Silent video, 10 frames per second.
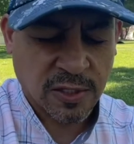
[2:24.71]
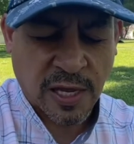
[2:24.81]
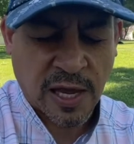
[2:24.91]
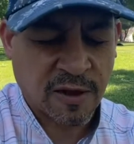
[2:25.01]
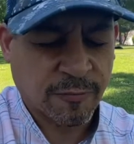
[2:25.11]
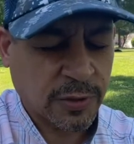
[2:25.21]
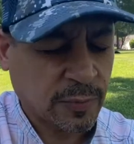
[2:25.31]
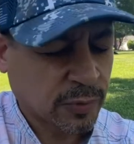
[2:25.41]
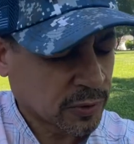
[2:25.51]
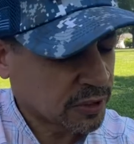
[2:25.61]
Yeah,
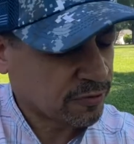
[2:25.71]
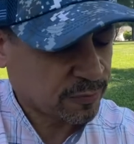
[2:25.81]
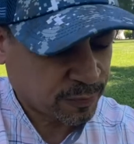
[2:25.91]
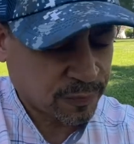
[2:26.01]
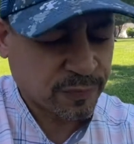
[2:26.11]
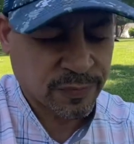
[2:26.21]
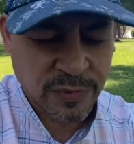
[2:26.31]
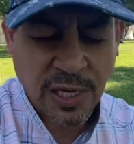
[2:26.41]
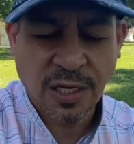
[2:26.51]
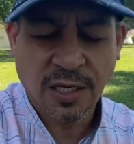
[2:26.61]
people have
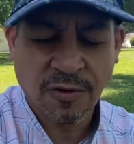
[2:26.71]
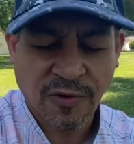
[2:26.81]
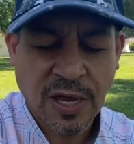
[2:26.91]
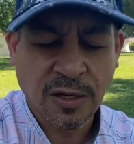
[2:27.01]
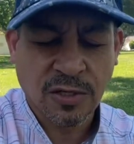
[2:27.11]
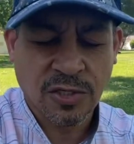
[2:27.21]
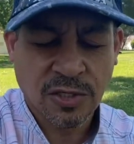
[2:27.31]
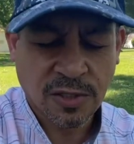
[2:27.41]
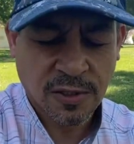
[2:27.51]
taken advantage.